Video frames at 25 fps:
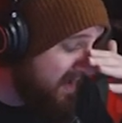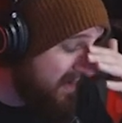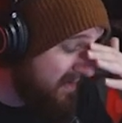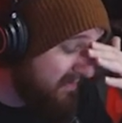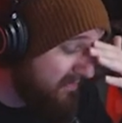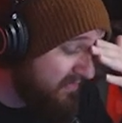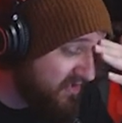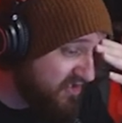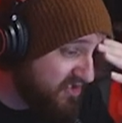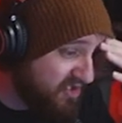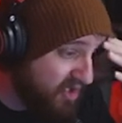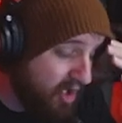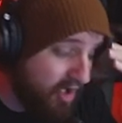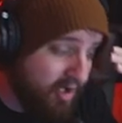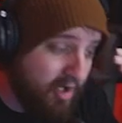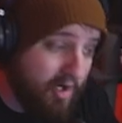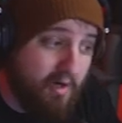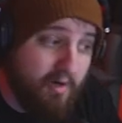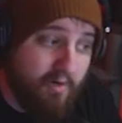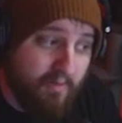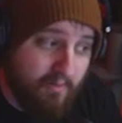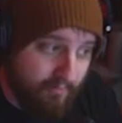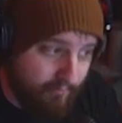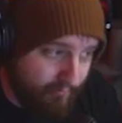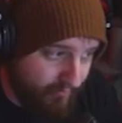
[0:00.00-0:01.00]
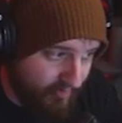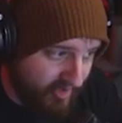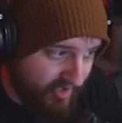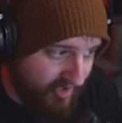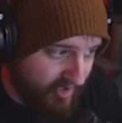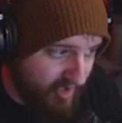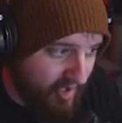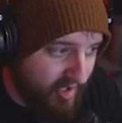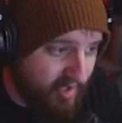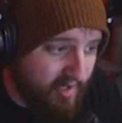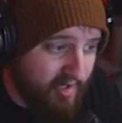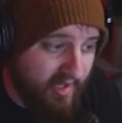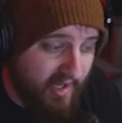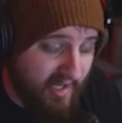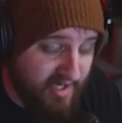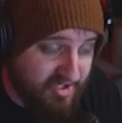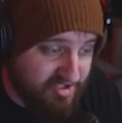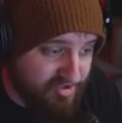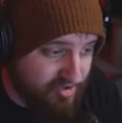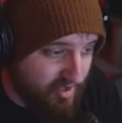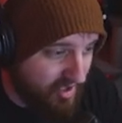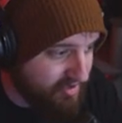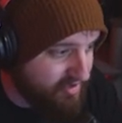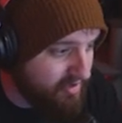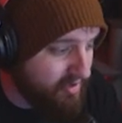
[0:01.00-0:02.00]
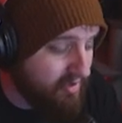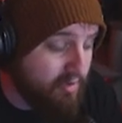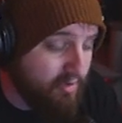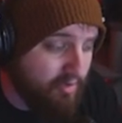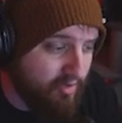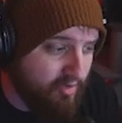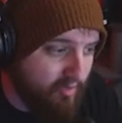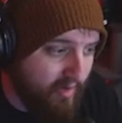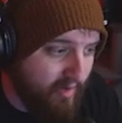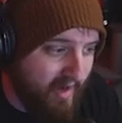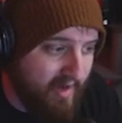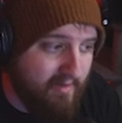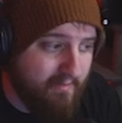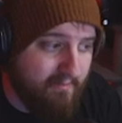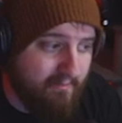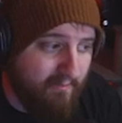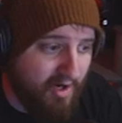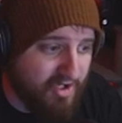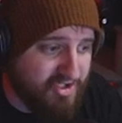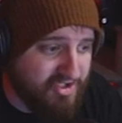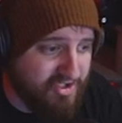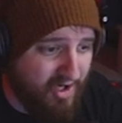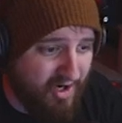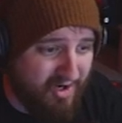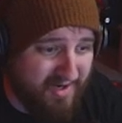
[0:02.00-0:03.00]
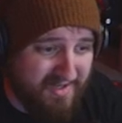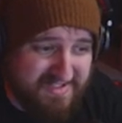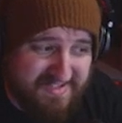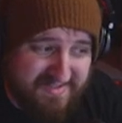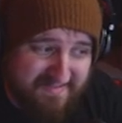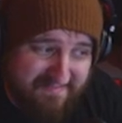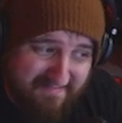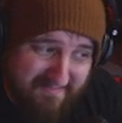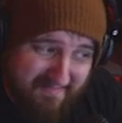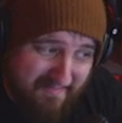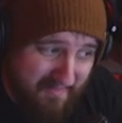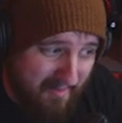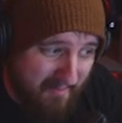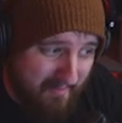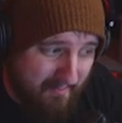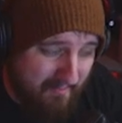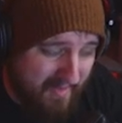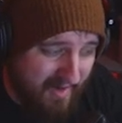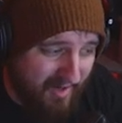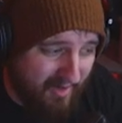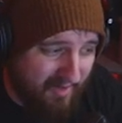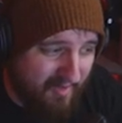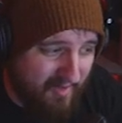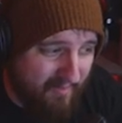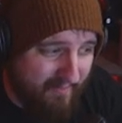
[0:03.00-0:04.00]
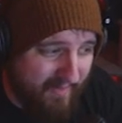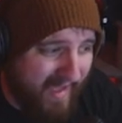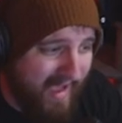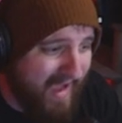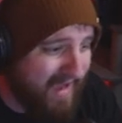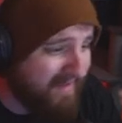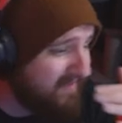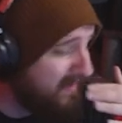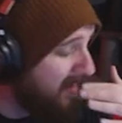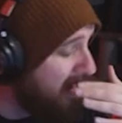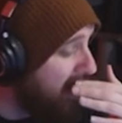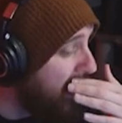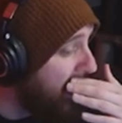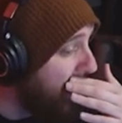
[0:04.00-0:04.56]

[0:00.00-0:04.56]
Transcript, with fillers: Berserker, pretty good. Instructor, great. Martial Artist, middle of the pack.